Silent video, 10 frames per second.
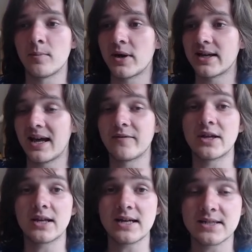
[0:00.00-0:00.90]
By
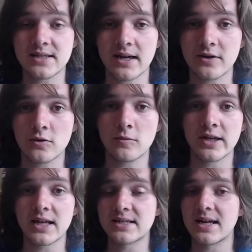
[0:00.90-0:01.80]
having less cycle, we're
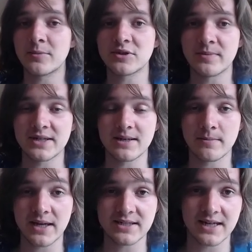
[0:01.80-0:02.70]
less able to
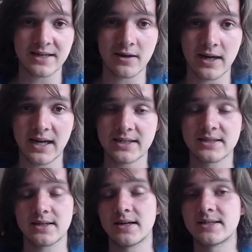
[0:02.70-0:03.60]
maintain our
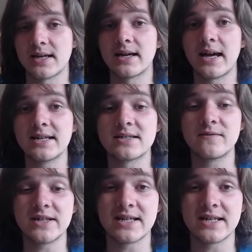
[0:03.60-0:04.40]
hand size against the